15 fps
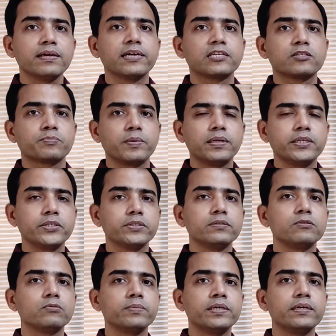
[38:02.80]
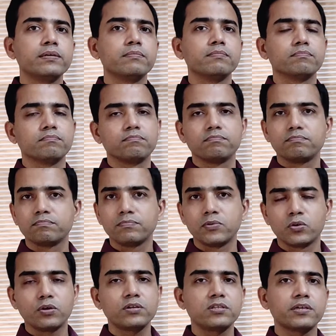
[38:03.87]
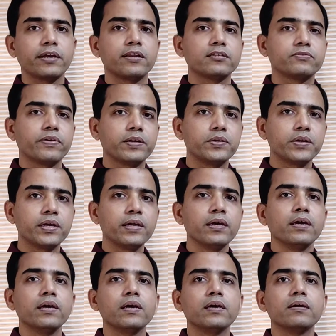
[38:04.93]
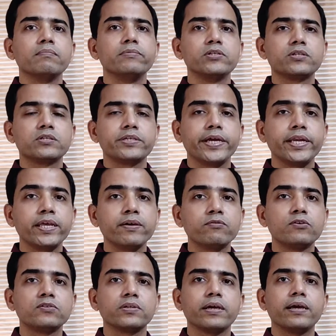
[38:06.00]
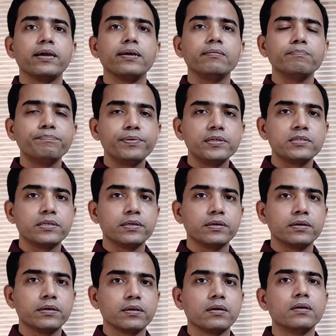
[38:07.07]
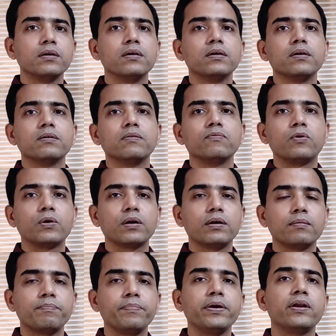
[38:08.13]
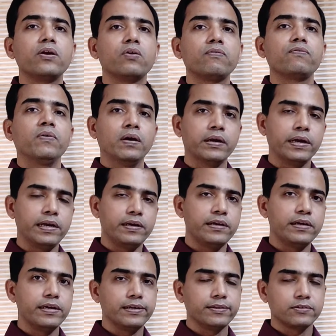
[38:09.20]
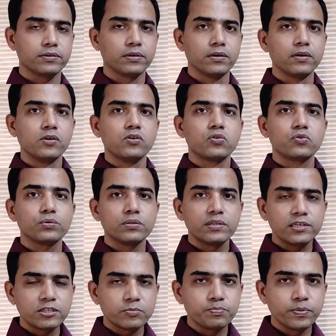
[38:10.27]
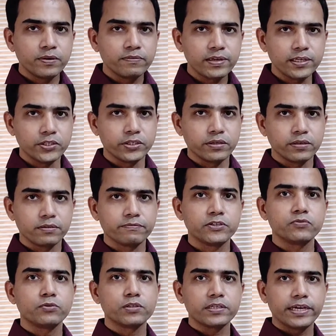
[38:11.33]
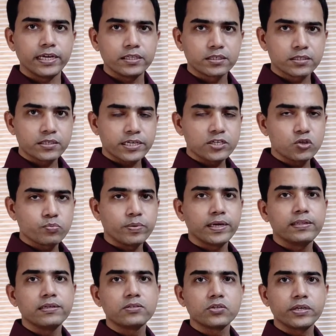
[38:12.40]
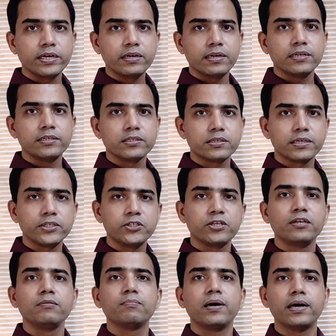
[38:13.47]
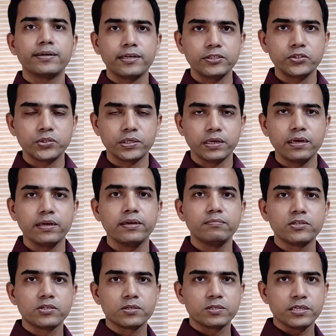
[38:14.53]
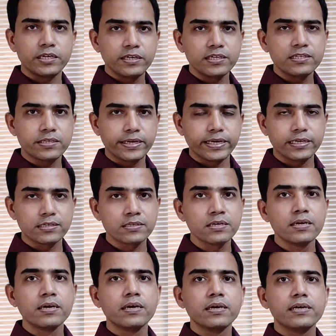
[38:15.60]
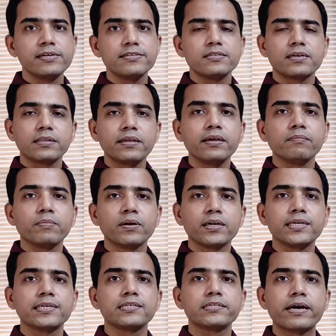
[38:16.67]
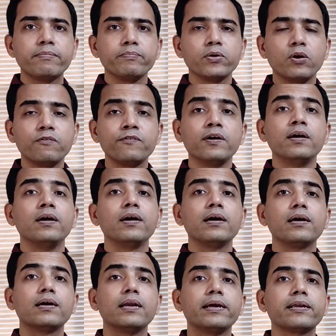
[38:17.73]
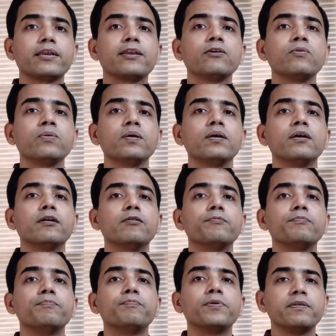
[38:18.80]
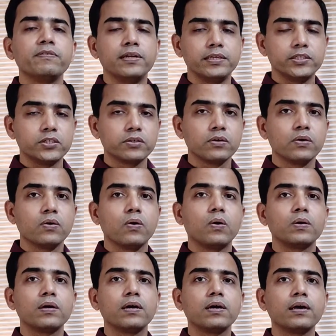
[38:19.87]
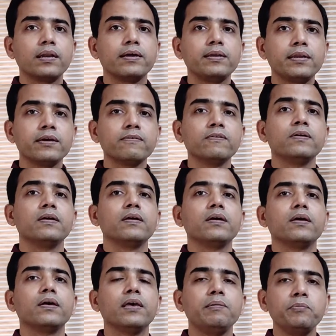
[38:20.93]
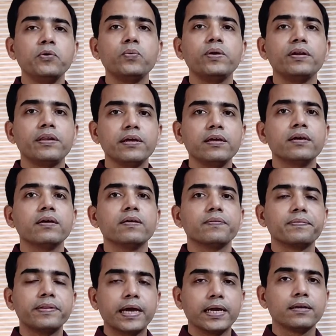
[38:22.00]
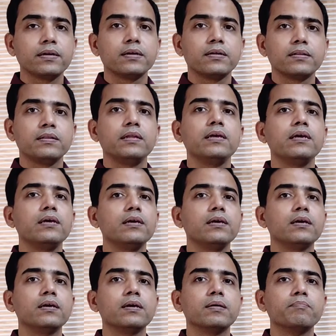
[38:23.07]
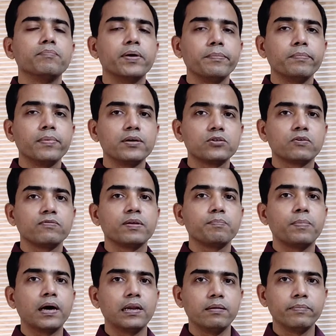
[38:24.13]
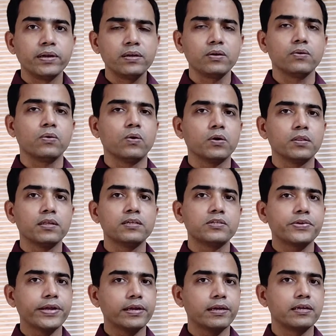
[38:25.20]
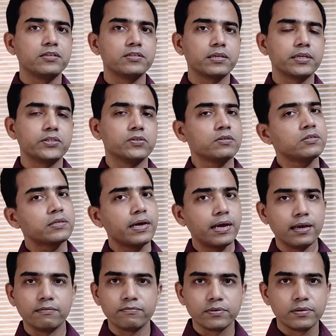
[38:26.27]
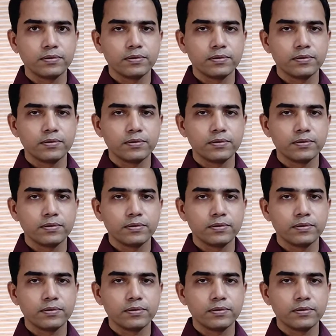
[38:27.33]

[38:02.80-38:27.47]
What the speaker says: the explanation to be not satisfactory, Mr. Sethi was imprisoned for a period of 90 days. So this privilege, which was exercised by the state legislature in Maharashtra, in Mr. Sethi's case, is nothing but an example of collective privilege or collective immunity that the members of the parliament or the state legislatures had.